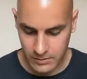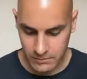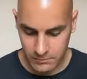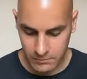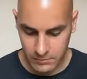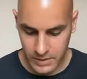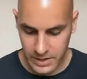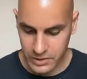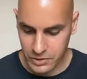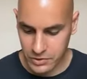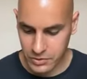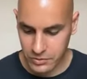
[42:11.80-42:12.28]

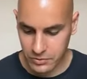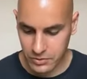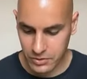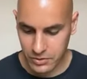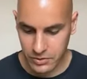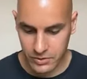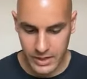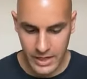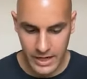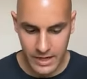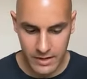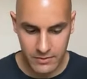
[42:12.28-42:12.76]
make sure you
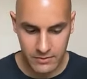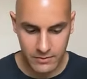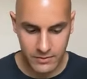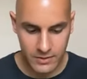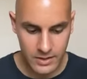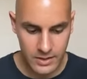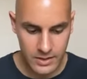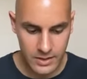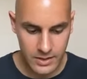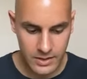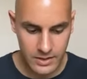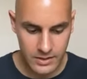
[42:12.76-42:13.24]
get
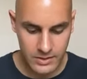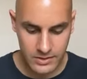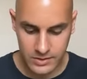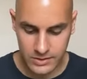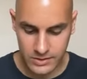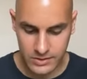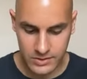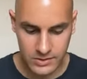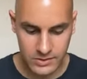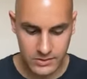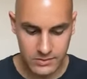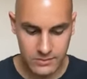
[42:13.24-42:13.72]
the
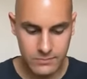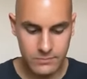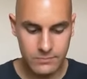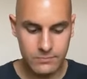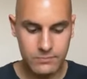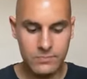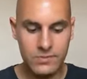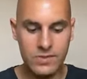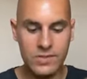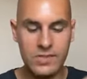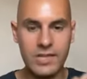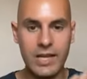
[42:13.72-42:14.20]

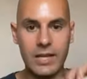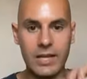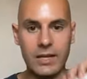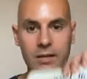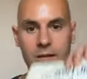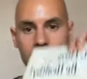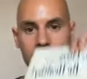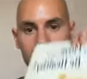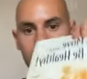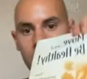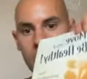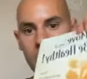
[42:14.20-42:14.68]

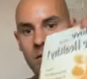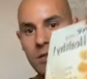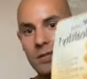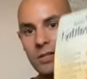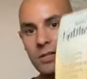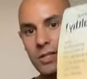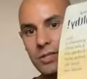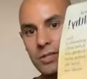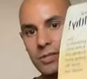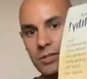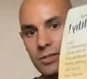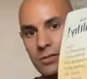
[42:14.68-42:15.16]
second
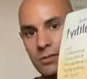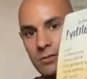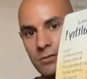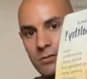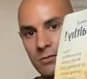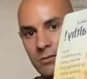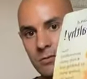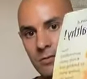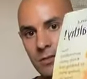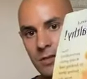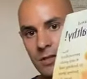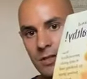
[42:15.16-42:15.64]

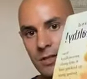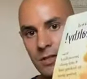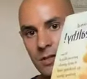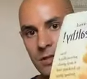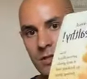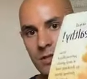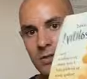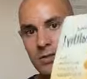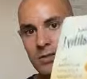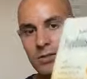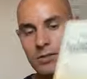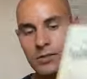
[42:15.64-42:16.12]
edition,
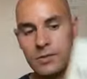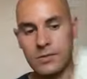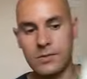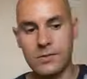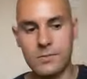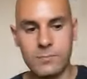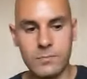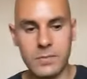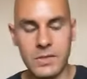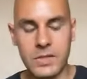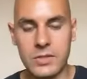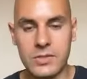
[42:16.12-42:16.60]

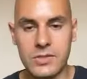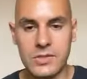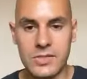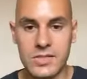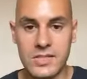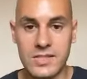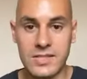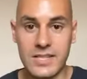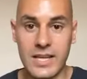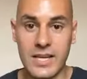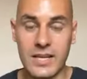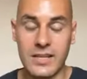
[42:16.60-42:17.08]
because
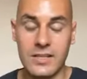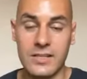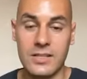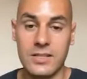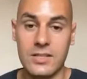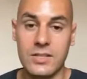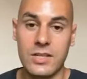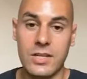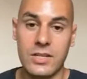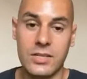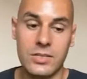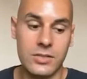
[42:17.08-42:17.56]
the second
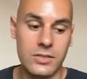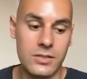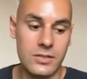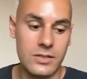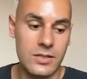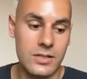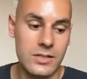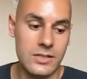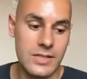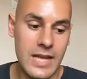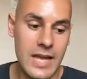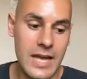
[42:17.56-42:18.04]

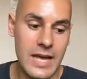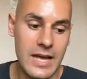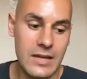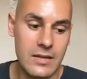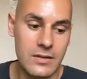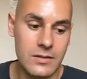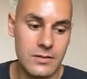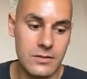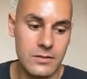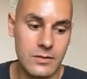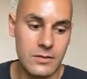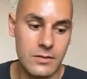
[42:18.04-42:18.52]
edition has
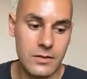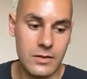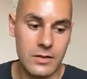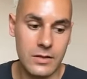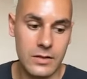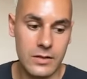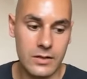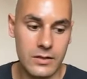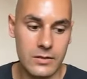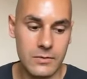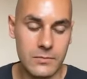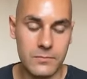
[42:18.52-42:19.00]
had
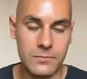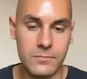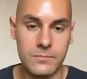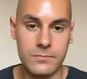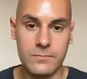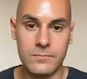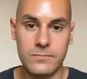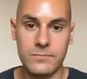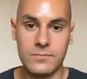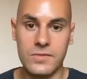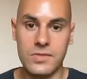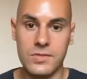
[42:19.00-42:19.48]

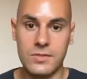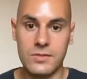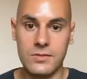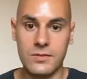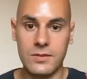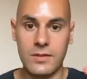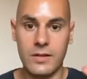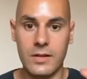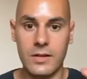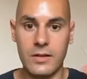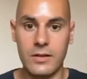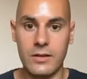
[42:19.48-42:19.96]

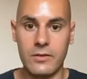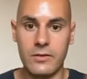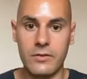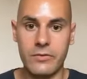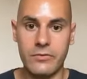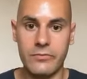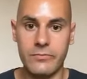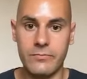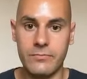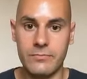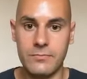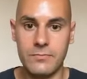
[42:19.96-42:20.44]

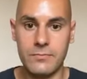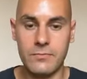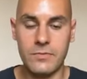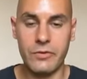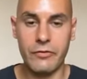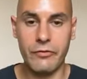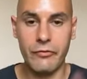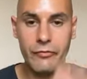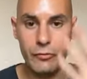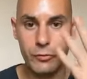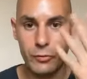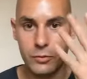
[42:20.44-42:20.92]
the
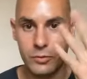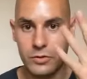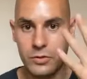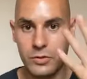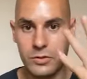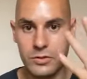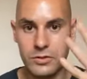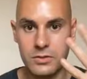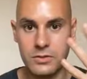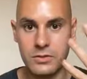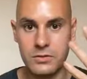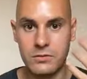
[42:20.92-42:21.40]
four
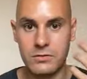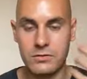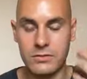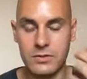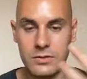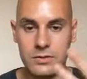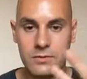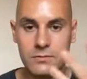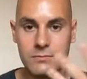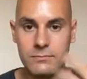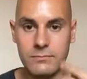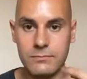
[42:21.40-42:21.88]
doctors